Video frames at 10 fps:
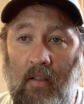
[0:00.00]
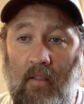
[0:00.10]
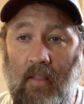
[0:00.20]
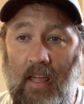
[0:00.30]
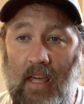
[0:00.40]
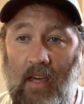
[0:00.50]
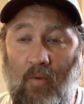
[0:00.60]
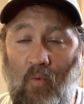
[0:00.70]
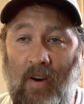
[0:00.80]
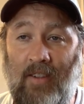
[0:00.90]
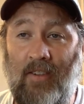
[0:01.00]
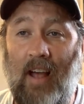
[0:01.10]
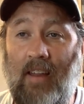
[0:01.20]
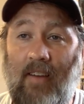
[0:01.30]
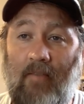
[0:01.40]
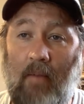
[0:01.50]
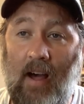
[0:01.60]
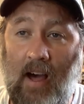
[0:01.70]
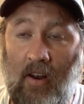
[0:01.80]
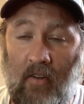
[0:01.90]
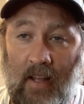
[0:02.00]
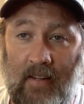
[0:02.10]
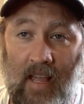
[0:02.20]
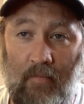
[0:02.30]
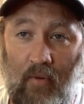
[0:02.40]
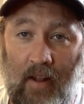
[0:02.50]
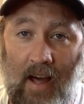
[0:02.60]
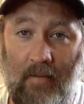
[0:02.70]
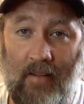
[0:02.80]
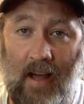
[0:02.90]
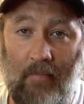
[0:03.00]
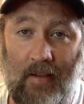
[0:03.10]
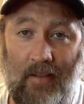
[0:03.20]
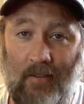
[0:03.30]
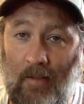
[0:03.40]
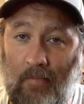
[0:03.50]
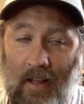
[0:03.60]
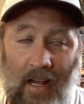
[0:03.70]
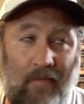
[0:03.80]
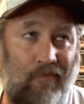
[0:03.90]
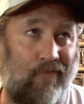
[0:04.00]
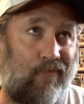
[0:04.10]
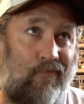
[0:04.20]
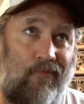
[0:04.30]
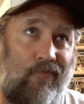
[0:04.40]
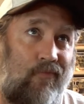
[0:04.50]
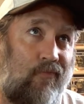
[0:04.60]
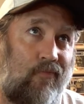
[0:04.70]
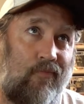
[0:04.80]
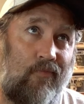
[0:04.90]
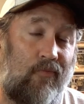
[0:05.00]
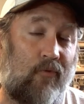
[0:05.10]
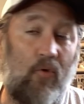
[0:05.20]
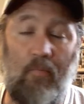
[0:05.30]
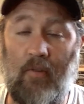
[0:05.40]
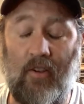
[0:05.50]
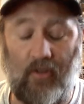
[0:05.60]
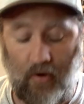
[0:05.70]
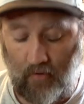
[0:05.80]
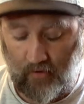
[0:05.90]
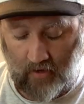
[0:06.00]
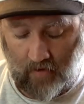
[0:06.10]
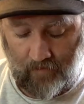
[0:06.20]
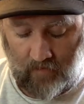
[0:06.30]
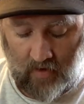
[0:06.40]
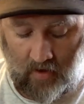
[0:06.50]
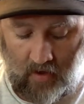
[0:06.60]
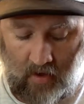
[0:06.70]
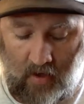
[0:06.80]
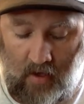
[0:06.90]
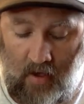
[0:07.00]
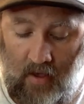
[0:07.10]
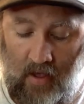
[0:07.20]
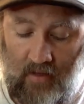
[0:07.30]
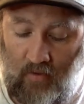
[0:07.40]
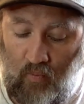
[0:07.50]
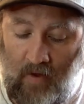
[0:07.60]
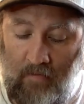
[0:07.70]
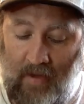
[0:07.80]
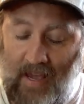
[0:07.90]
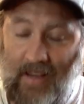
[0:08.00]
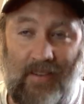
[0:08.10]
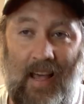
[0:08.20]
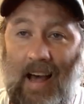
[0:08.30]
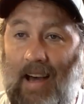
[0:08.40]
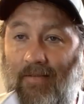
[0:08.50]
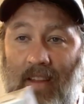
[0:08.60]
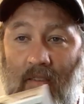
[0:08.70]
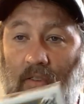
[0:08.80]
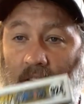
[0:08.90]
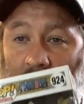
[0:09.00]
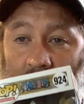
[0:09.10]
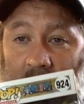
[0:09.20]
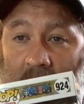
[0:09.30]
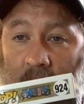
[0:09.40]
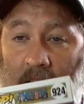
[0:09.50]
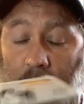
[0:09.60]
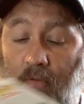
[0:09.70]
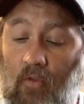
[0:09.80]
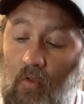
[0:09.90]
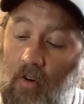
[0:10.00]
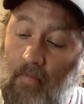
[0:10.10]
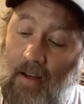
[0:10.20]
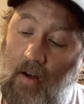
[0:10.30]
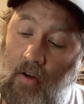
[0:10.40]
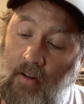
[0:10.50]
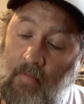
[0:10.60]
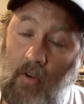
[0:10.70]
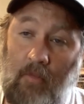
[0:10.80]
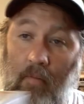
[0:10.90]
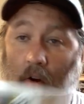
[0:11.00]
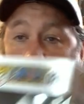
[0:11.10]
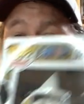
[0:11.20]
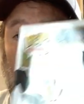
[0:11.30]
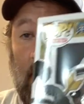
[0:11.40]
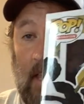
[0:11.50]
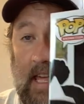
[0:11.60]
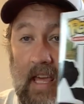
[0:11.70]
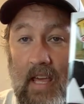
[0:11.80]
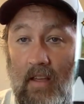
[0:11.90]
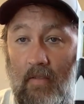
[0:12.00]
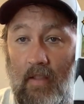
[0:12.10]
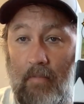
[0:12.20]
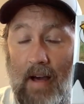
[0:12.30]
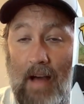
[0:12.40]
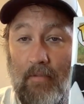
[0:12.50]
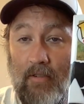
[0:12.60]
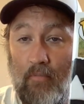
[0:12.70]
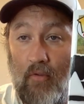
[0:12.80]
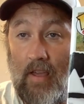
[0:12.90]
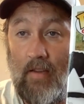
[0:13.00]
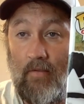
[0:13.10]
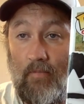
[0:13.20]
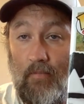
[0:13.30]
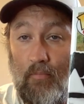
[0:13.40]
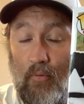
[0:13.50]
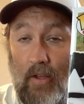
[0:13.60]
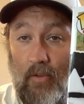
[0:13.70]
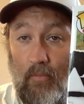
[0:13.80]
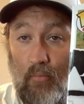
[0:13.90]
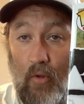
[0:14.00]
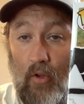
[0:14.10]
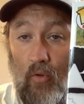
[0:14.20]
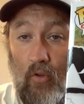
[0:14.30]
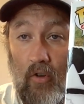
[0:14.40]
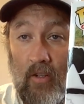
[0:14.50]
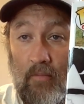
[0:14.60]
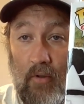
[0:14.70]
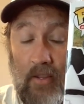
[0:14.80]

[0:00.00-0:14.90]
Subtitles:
the ones I left behind on that table at Hot Topic sometime 2+ years ago. That's one piece. I've never seen this anime before, but on the most part, the pop is pretty cool looking, pretty